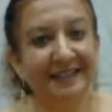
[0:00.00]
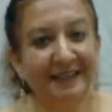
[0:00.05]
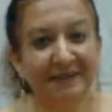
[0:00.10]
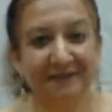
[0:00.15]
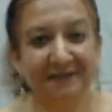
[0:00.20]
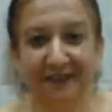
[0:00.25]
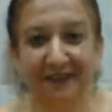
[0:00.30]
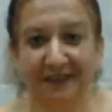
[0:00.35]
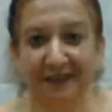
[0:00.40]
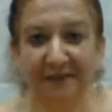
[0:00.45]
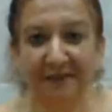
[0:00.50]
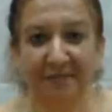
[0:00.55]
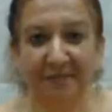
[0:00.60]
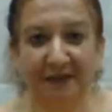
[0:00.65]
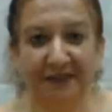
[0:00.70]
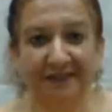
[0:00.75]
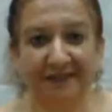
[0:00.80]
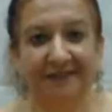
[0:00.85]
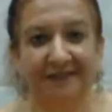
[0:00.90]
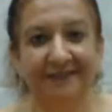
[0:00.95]
I'm feeling
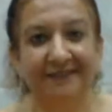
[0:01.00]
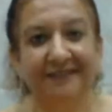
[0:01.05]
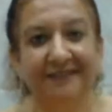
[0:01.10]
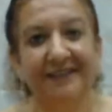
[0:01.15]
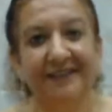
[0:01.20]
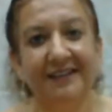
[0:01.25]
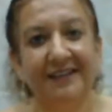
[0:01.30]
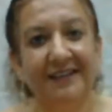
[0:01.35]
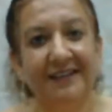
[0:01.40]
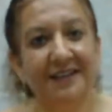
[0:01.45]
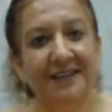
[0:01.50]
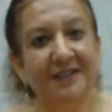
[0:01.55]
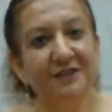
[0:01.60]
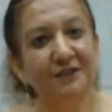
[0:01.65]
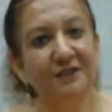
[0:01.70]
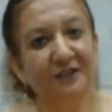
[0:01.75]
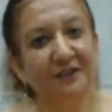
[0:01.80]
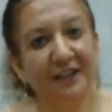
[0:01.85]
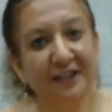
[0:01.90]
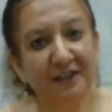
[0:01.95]
better.
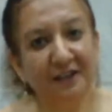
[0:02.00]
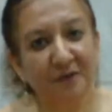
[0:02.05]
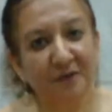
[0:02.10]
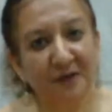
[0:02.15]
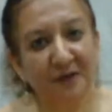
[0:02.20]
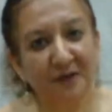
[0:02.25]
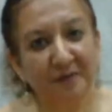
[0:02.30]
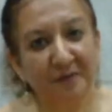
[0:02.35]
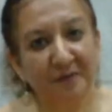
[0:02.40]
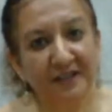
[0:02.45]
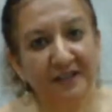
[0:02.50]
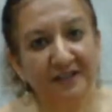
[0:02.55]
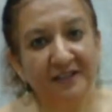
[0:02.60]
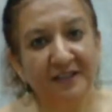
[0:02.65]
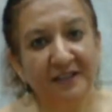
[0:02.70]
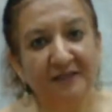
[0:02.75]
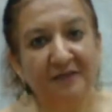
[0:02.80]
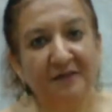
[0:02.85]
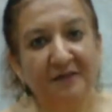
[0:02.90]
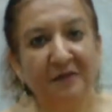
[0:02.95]
So thank you very much
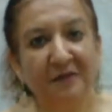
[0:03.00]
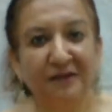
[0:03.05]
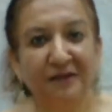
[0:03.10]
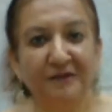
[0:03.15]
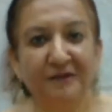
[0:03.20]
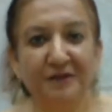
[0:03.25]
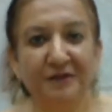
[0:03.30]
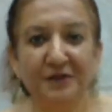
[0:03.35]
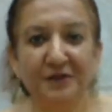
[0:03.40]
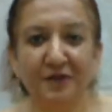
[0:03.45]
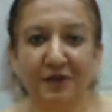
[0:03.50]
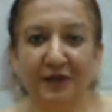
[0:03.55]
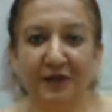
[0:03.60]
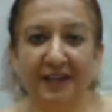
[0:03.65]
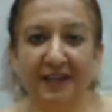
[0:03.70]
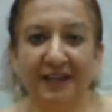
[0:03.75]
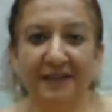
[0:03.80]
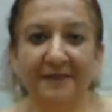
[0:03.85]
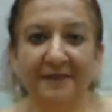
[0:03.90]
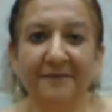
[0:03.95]
everyone for
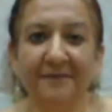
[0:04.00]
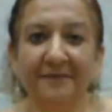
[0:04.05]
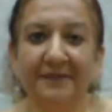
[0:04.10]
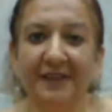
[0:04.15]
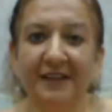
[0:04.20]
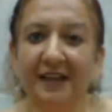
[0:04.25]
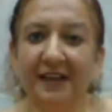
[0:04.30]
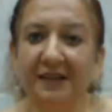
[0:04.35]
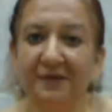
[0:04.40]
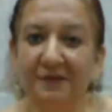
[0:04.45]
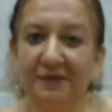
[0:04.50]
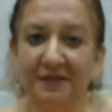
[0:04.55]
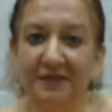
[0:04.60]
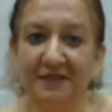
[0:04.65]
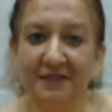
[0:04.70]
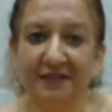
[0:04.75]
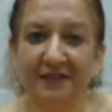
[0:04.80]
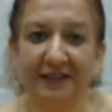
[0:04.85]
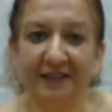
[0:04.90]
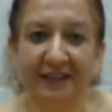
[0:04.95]
joining. It was
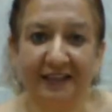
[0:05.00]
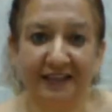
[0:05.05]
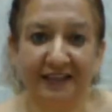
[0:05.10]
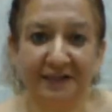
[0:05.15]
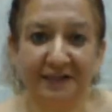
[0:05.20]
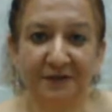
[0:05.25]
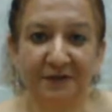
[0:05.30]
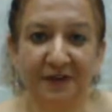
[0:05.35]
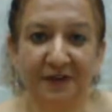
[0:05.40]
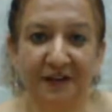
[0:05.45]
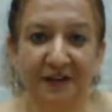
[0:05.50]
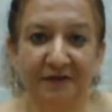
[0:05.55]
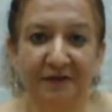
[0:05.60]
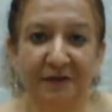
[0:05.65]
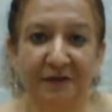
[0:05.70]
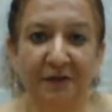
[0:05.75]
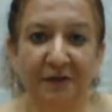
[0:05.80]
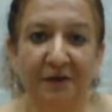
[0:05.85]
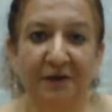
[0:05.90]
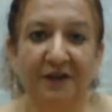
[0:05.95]
nice to have
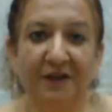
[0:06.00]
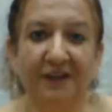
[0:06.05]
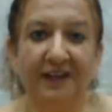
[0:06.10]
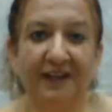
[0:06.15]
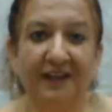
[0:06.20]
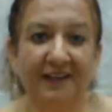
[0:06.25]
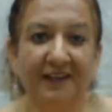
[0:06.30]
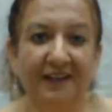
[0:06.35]
you all.